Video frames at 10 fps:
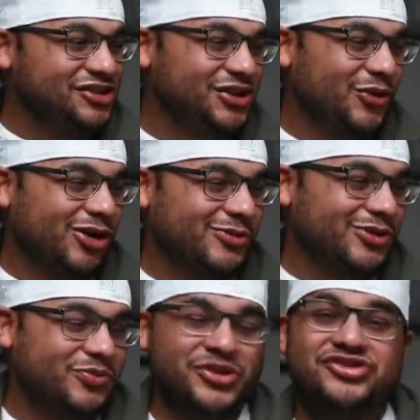she's
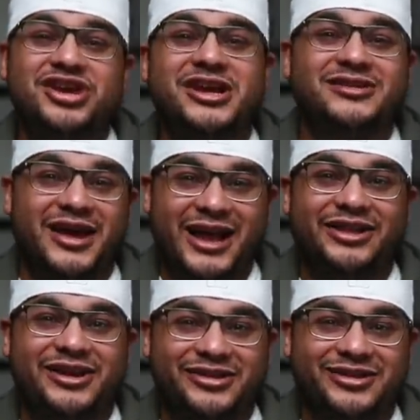adorable, but she is a
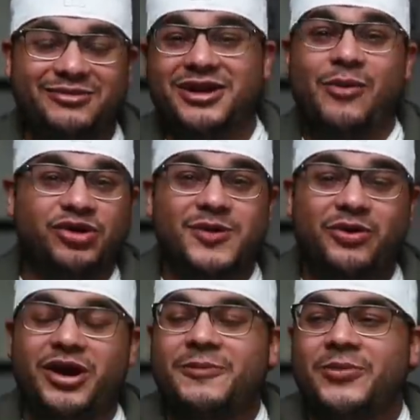hellion at the same time. Which
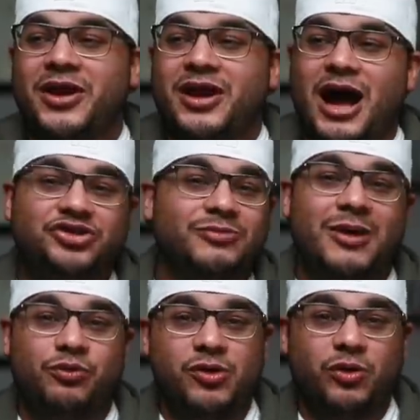by the way, I took
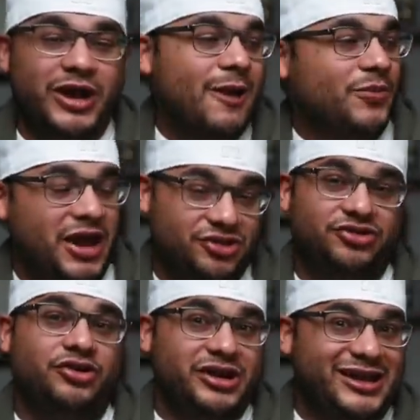my pre-workout and
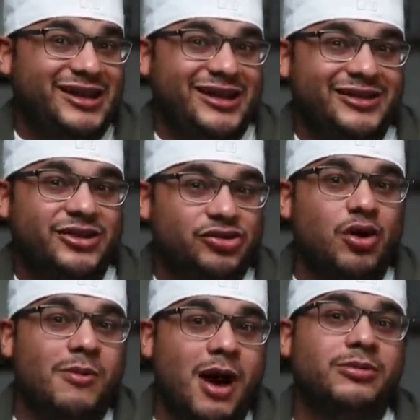it's starting to kick in,
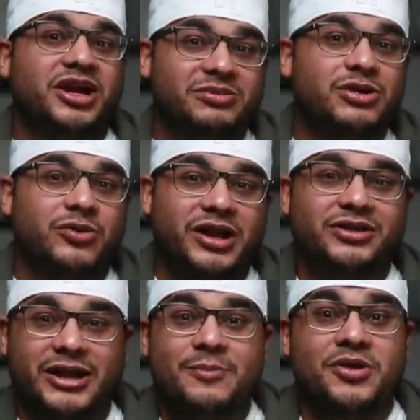so I'm probably going to be
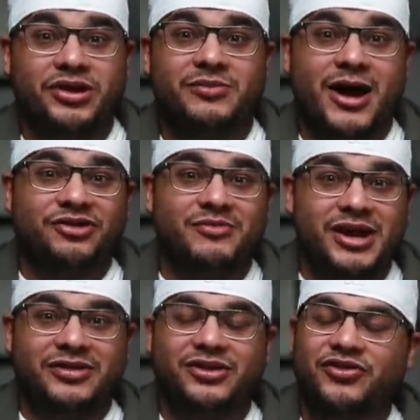running like a million miles a
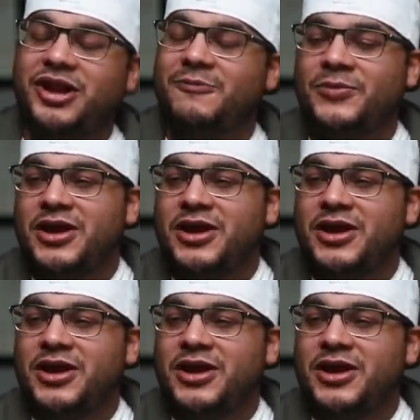minute in this video.